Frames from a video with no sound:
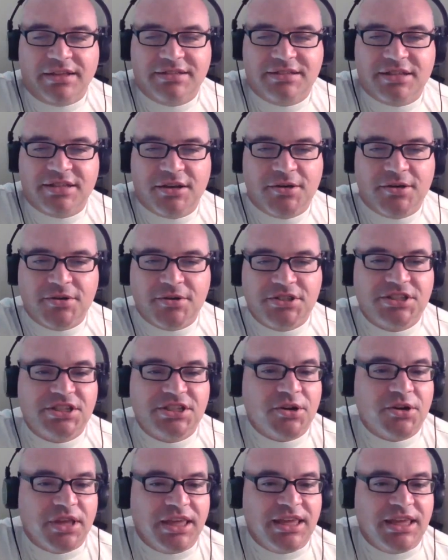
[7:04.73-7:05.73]

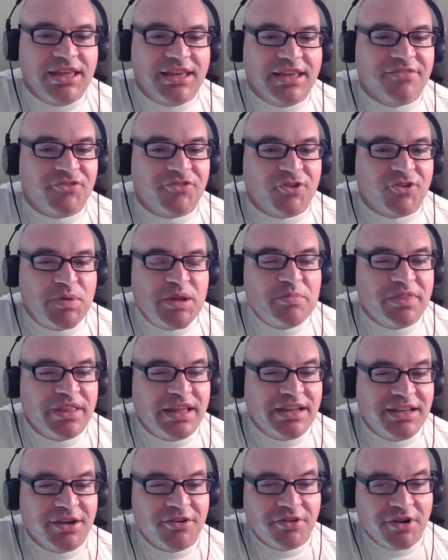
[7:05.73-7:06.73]
for people
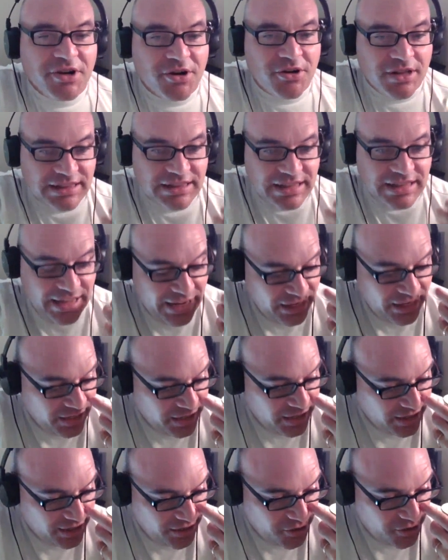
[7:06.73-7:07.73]
that don't know, Elaine
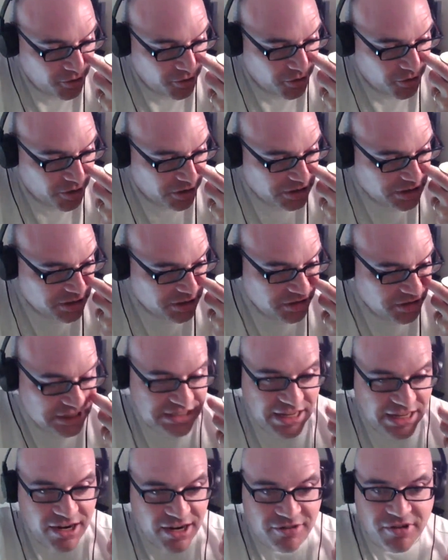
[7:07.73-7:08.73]
and Igor are
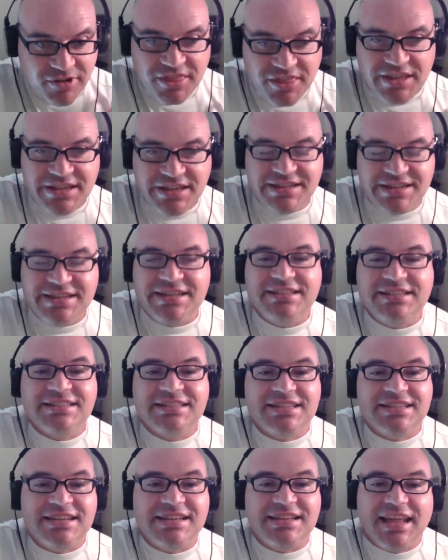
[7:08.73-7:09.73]
associated with
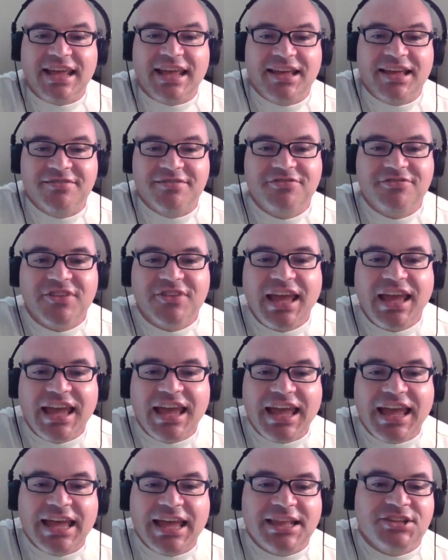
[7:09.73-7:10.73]
ETC Dev,
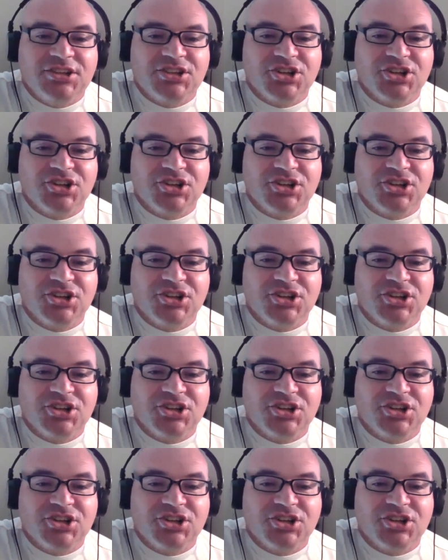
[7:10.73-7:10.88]
and